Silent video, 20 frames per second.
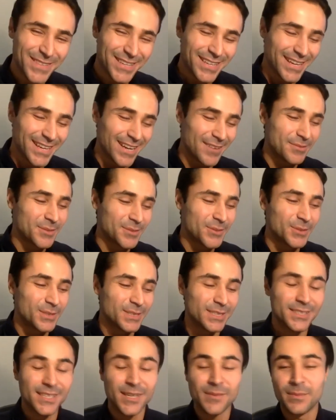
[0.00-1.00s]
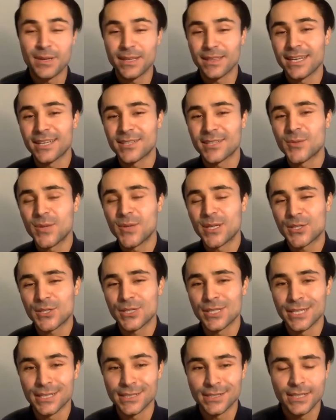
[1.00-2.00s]
Absolutely. Sam, my last
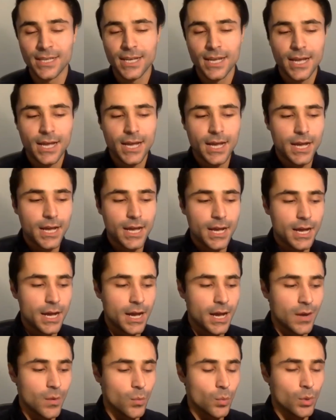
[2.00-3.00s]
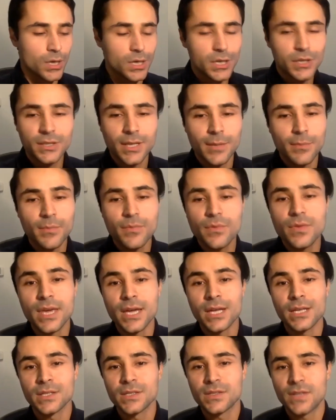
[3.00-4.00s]
question is, what are some
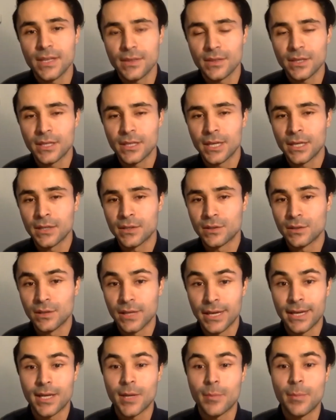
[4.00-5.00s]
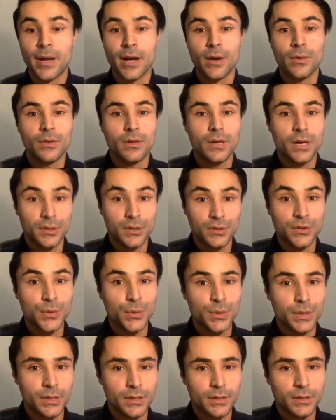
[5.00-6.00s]
things that the kids like about our
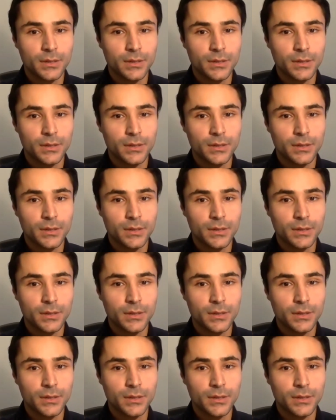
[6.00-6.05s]
tutor?